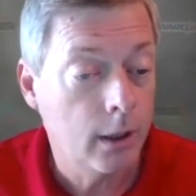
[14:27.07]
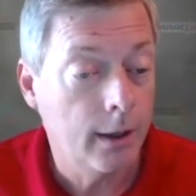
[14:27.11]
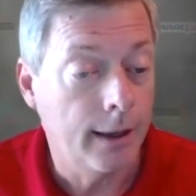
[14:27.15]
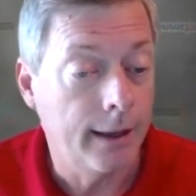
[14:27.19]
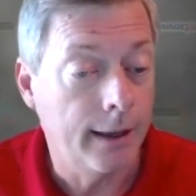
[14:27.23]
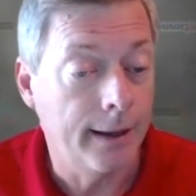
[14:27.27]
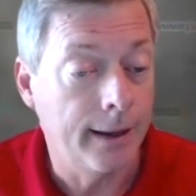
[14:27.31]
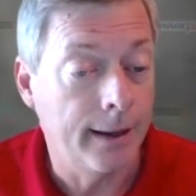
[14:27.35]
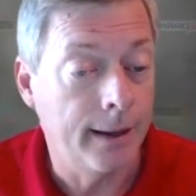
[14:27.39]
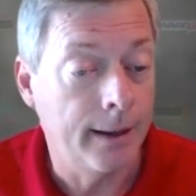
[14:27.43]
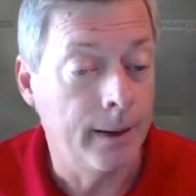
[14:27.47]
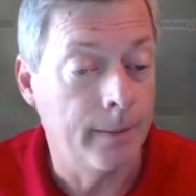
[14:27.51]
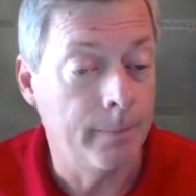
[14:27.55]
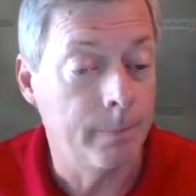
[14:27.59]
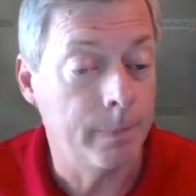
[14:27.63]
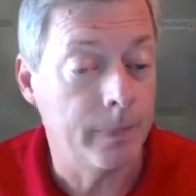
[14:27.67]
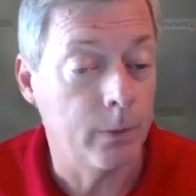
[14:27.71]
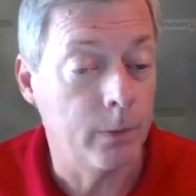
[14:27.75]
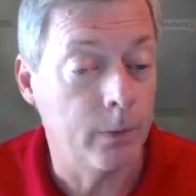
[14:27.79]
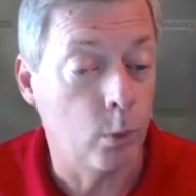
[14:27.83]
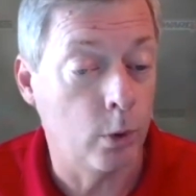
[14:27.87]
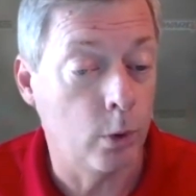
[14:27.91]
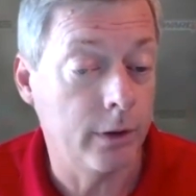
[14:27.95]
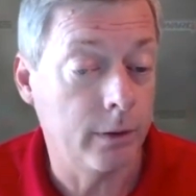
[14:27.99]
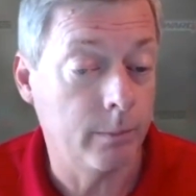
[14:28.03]
One
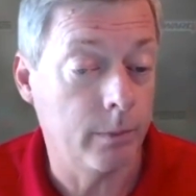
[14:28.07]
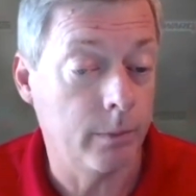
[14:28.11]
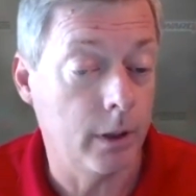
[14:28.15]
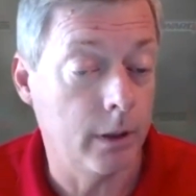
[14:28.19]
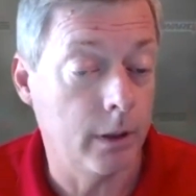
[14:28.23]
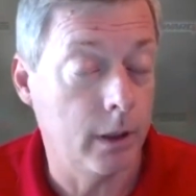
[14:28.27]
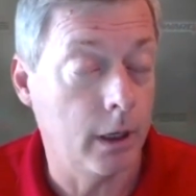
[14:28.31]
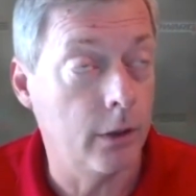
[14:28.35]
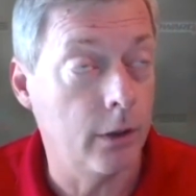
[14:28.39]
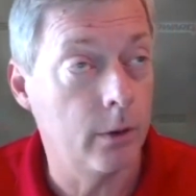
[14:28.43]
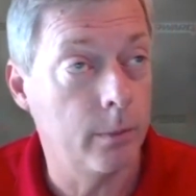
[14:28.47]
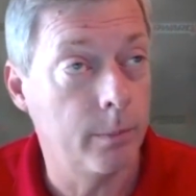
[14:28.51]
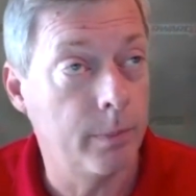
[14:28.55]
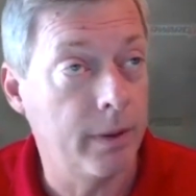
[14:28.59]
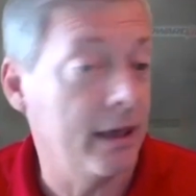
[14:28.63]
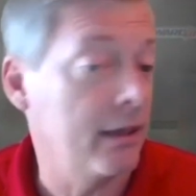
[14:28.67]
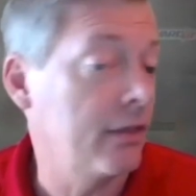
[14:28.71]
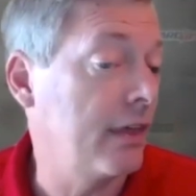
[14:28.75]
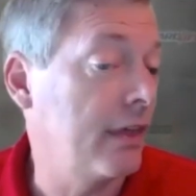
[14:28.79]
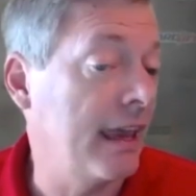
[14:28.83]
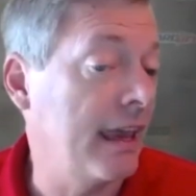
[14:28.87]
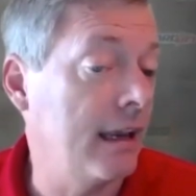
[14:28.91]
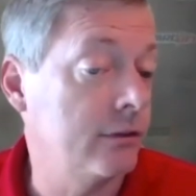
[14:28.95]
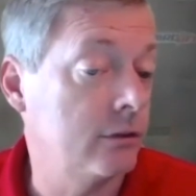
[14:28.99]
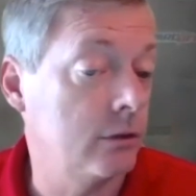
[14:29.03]
of the other big
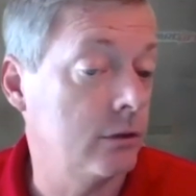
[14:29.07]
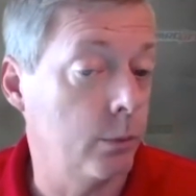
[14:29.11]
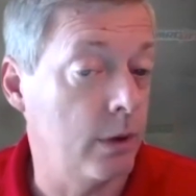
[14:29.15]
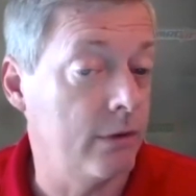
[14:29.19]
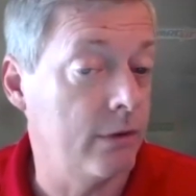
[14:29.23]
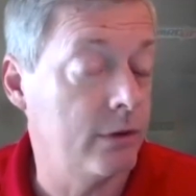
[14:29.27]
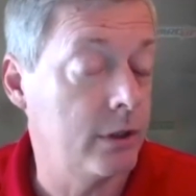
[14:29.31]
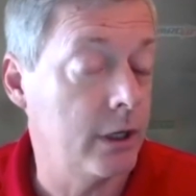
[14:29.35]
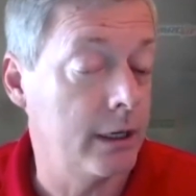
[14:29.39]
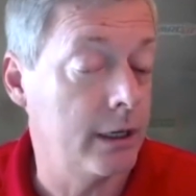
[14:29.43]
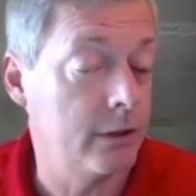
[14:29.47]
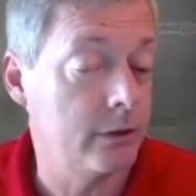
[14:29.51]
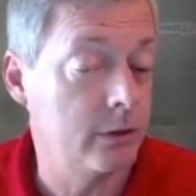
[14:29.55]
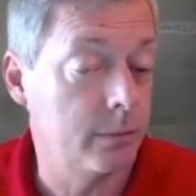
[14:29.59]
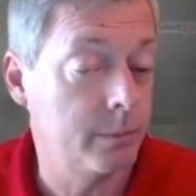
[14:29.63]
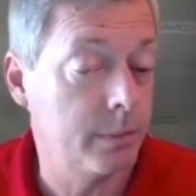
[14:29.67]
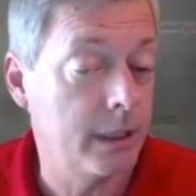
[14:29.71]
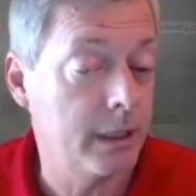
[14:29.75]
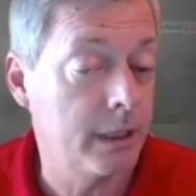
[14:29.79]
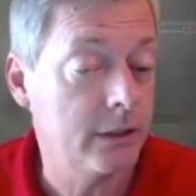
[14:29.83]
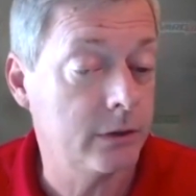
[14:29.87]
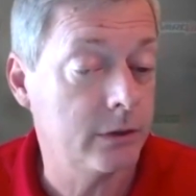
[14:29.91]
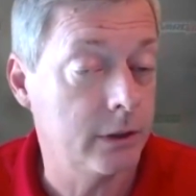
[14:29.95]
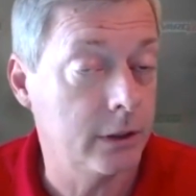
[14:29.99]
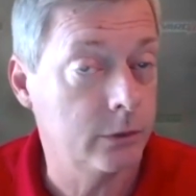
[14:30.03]
things that we've done as a
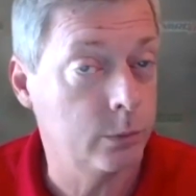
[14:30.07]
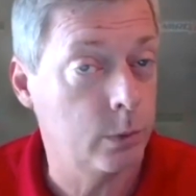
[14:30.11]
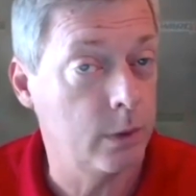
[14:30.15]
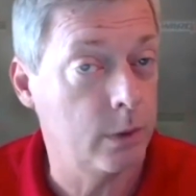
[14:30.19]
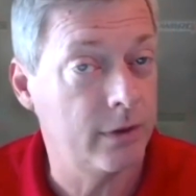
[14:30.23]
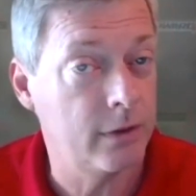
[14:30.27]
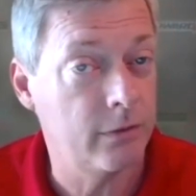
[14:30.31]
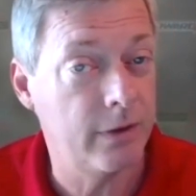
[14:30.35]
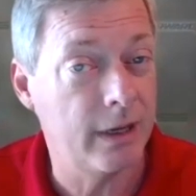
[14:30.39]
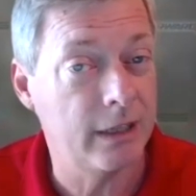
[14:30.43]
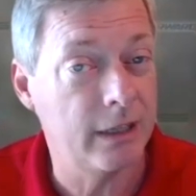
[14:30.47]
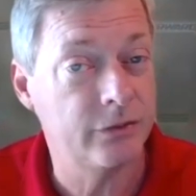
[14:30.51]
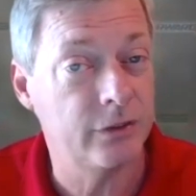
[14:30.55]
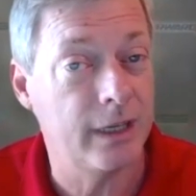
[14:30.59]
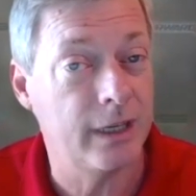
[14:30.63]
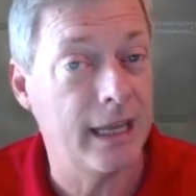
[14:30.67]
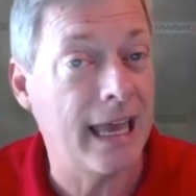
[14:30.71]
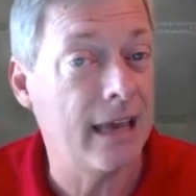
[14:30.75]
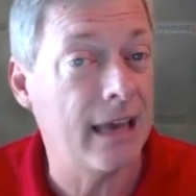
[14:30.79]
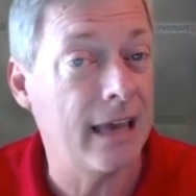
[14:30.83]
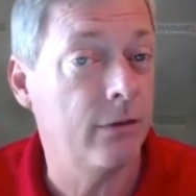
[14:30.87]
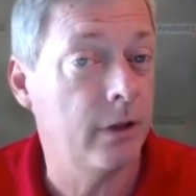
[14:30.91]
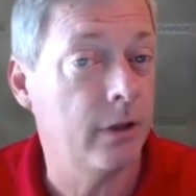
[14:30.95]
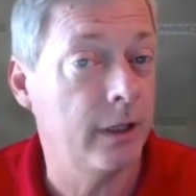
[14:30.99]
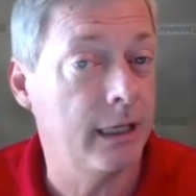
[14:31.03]
business, we've invested
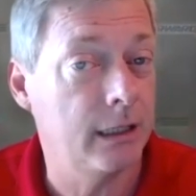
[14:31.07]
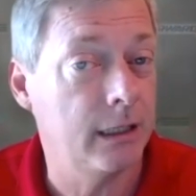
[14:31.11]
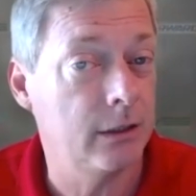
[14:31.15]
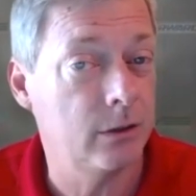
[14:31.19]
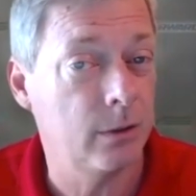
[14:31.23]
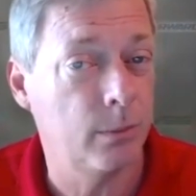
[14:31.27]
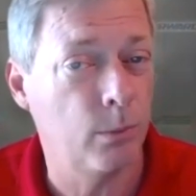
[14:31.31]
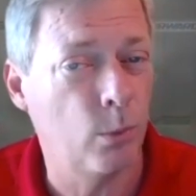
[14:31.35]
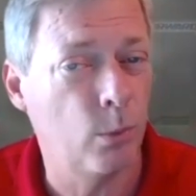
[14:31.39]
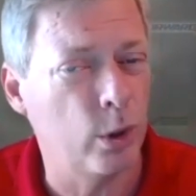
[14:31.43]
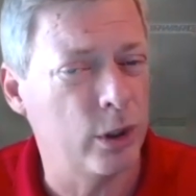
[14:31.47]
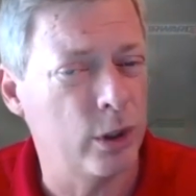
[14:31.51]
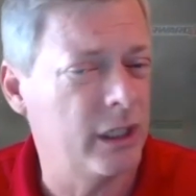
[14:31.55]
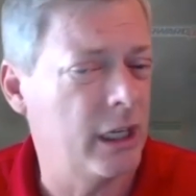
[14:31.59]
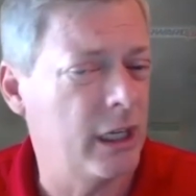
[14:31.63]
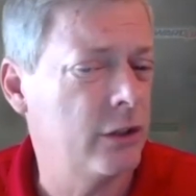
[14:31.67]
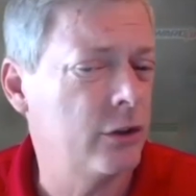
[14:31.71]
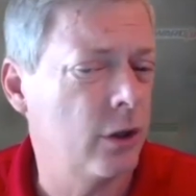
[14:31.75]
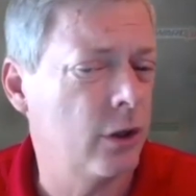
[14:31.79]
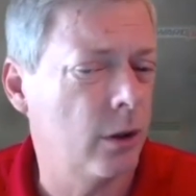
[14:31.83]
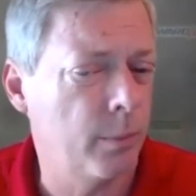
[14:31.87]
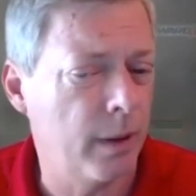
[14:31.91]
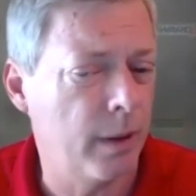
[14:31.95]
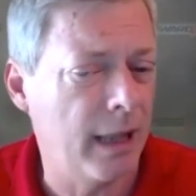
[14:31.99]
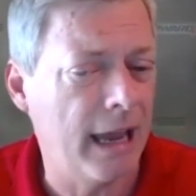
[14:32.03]
heavily into more
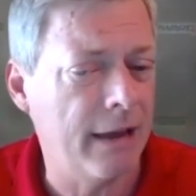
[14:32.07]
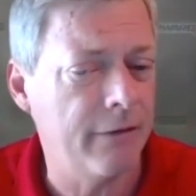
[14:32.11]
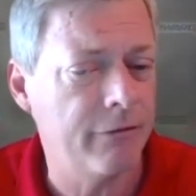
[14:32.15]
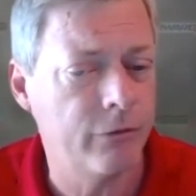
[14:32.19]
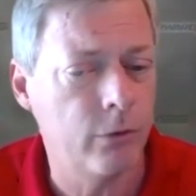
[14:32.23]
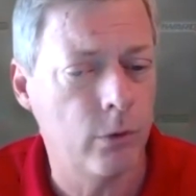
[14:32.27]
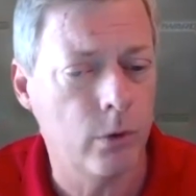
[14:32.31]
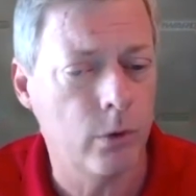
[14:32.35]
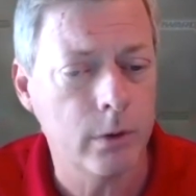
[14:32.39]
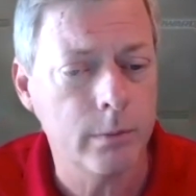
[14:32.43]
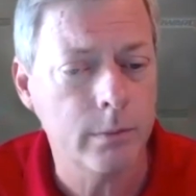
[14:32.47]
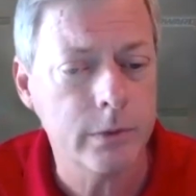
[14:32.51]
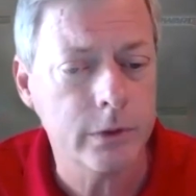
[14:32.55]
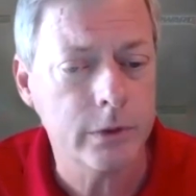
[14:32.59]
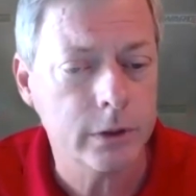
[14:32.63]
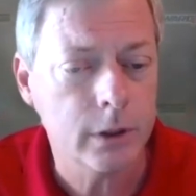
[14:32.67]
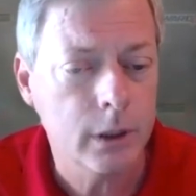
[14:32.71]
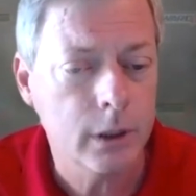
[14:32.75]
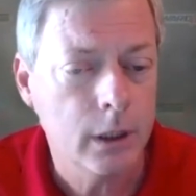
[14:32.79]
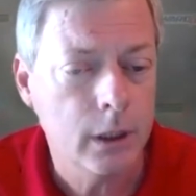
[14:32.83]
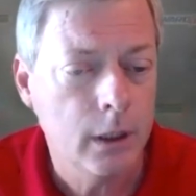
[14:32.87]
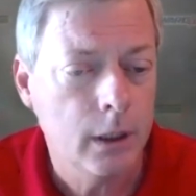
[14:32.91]
digital platforms.